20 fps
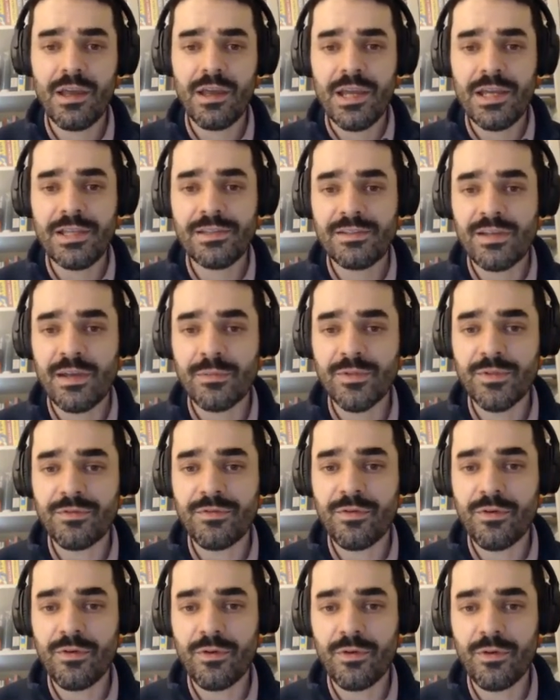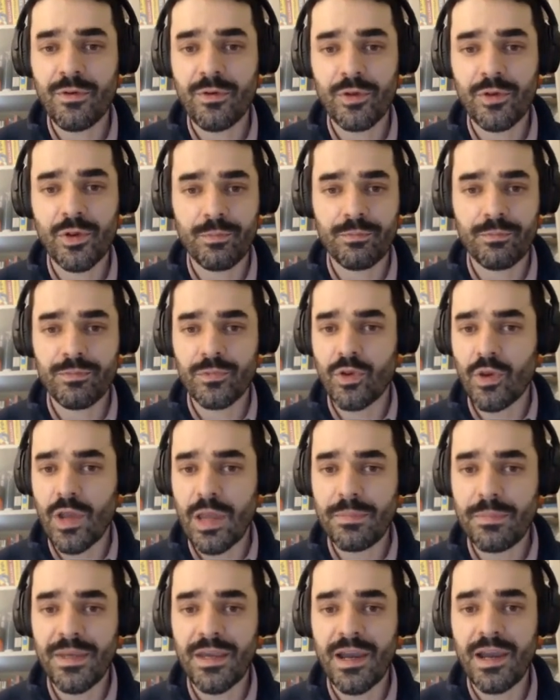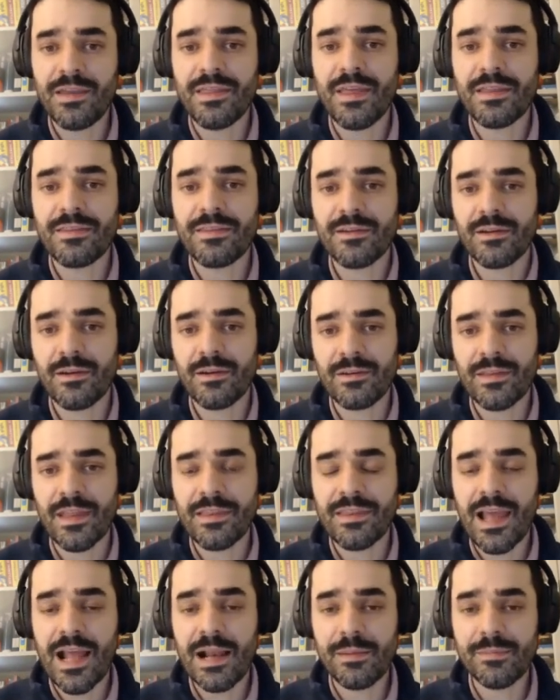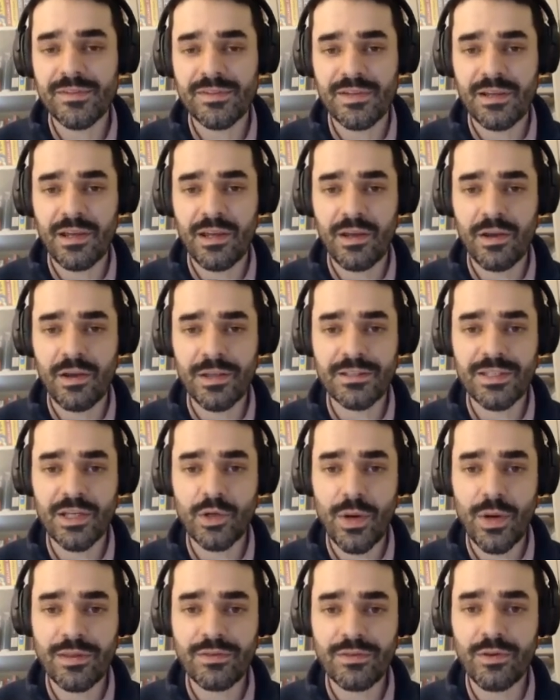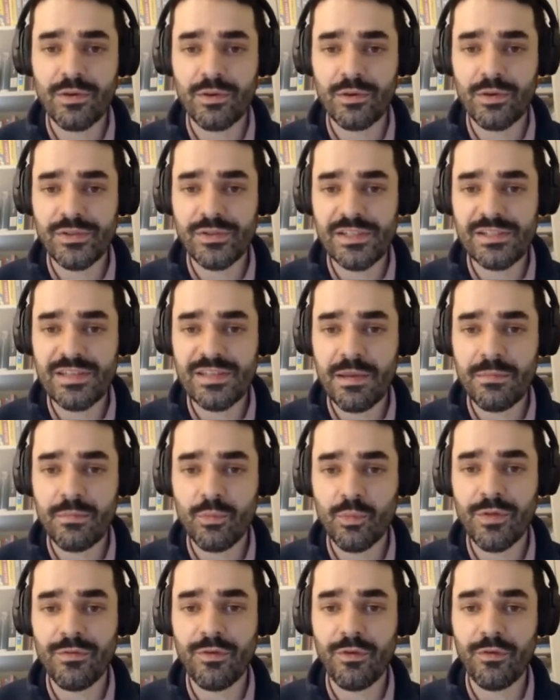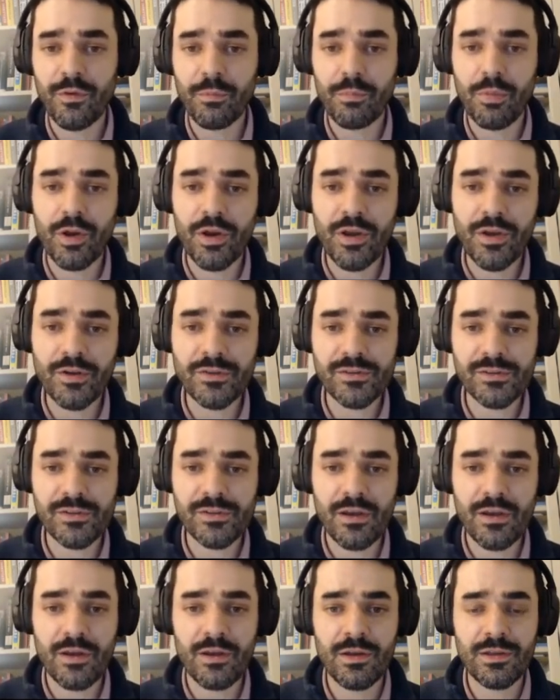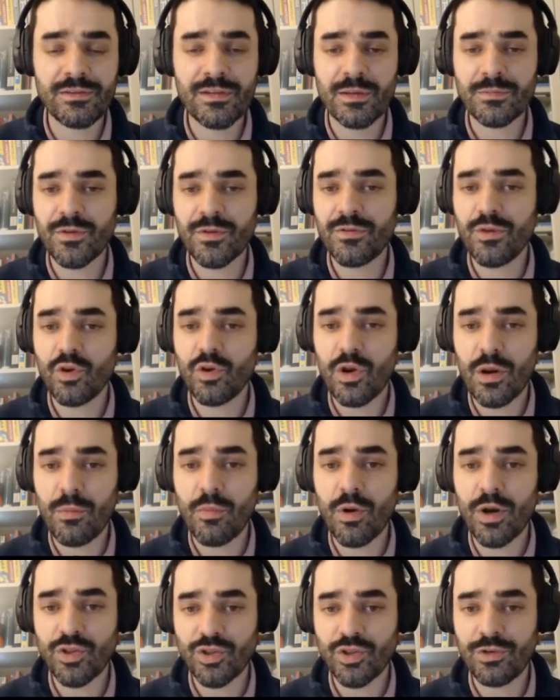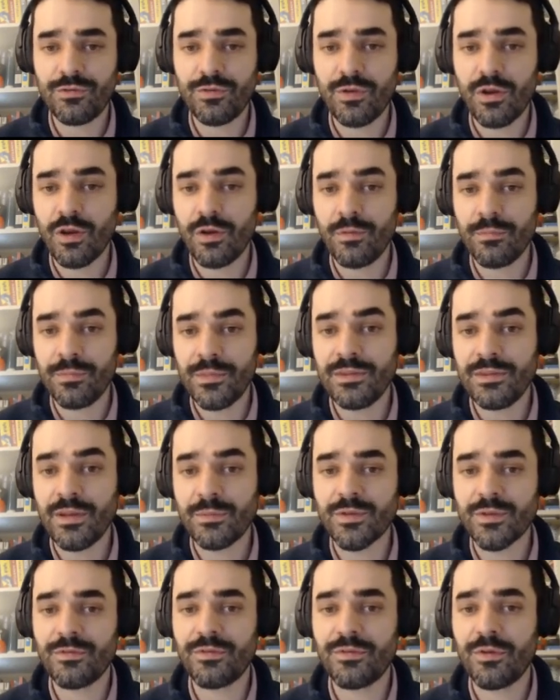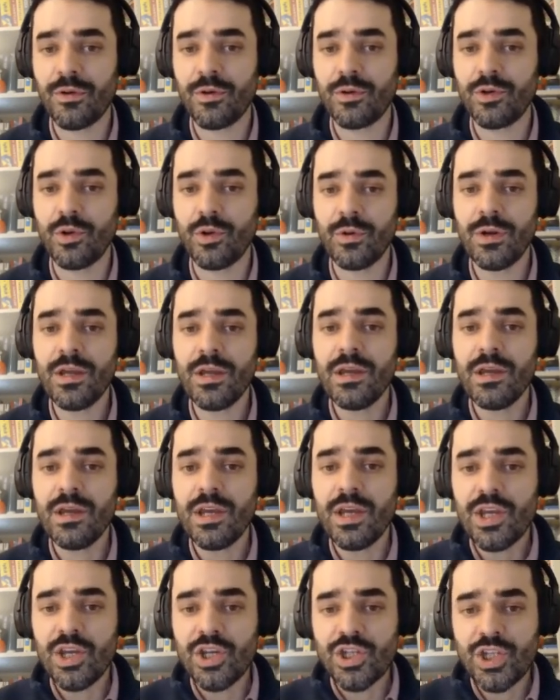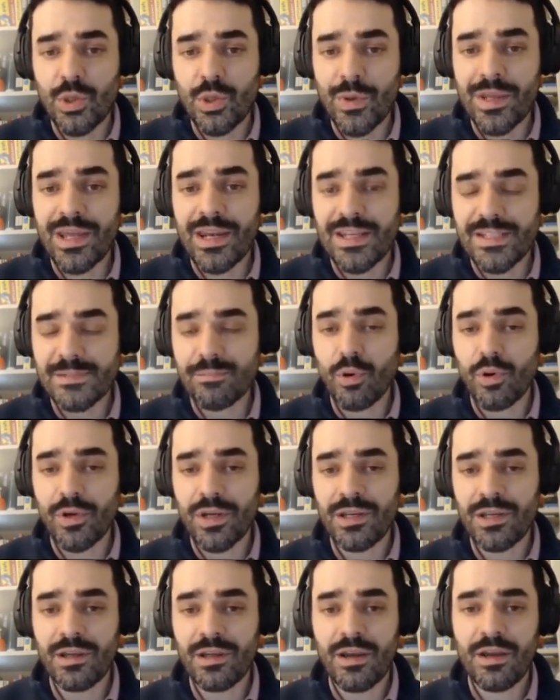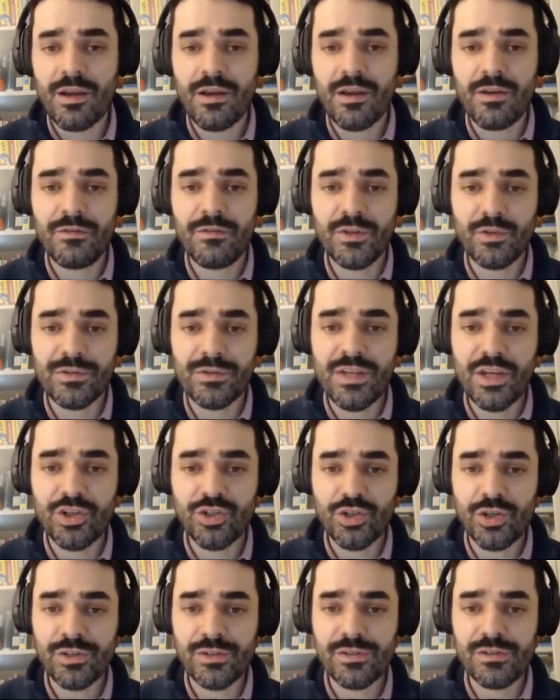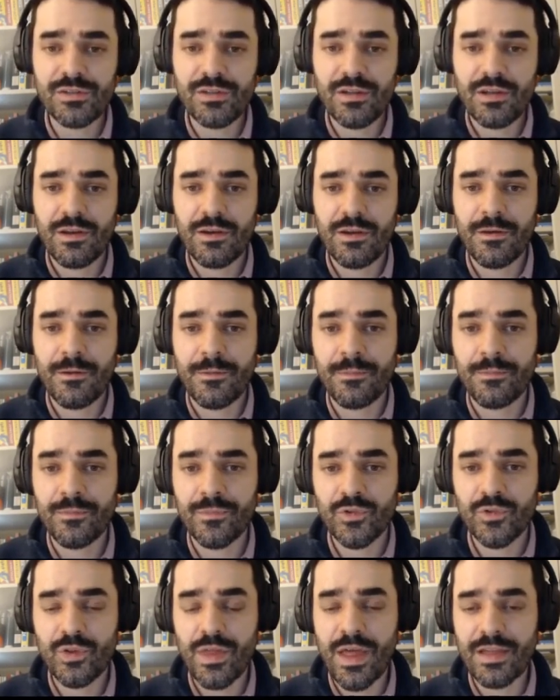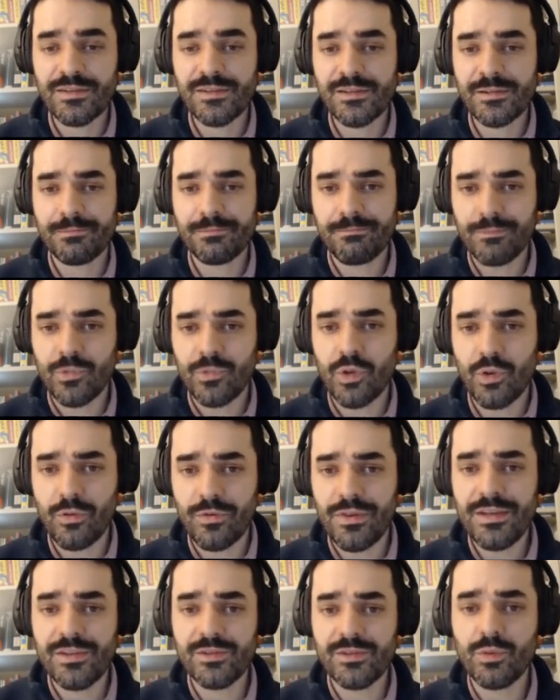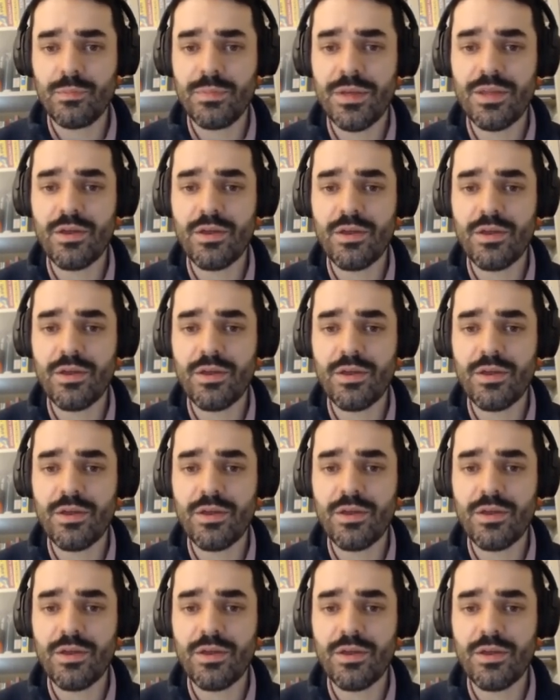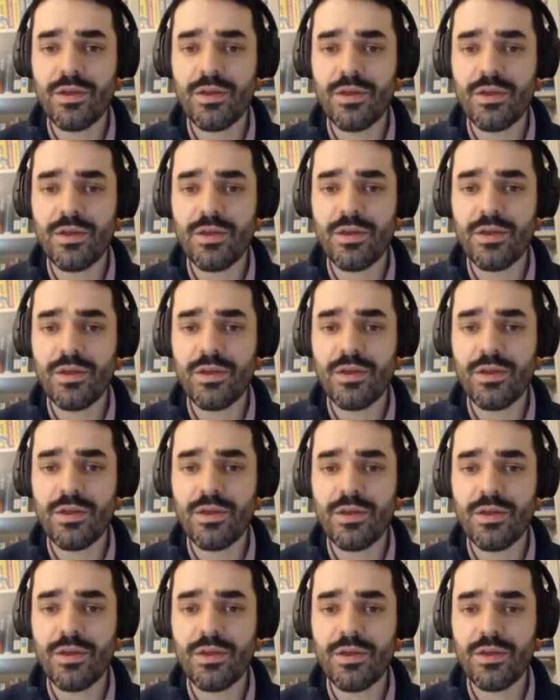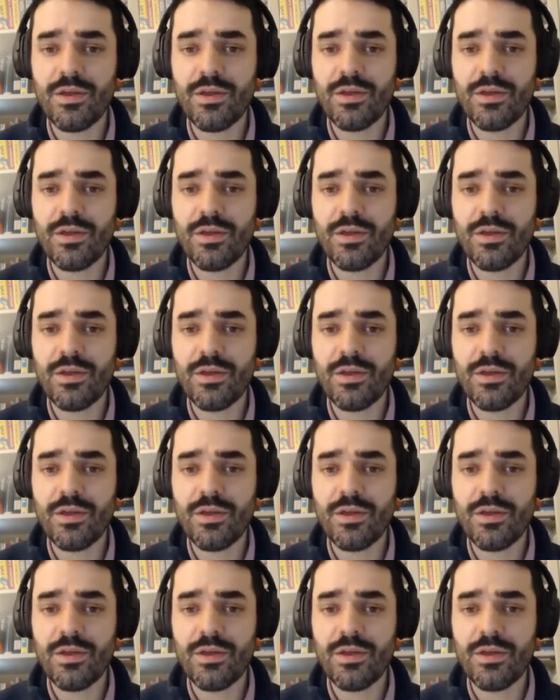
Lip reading: in terms of the API that helps integrate the system with other products, in terms of the collaboration, in terms of sharing and exporting visualizations. So that's these would be the big differences, I would say.